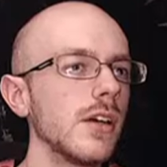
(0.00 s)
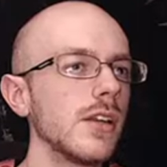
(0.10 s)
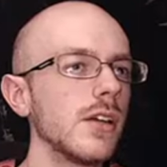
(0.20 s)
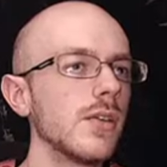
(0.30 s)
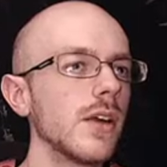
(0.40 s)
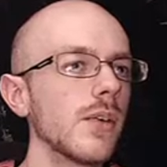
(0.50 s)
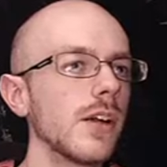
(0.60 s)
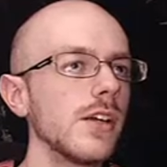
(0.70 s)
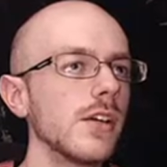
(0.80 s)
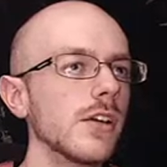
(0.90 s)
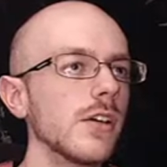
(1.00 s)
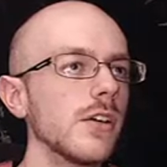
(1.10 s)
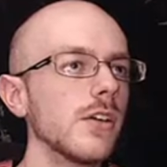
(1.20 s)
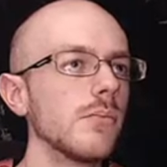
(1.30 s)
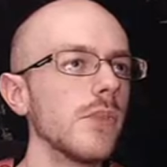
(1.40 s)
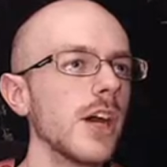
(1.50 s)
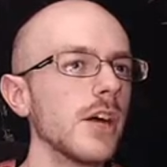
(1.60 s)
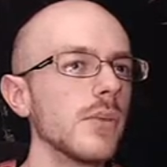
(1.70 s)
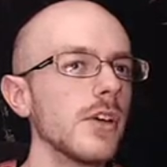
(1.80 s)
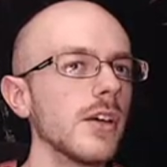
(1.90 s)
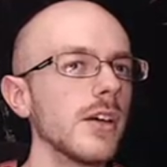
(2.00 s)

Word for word: And then you get right here. Bam.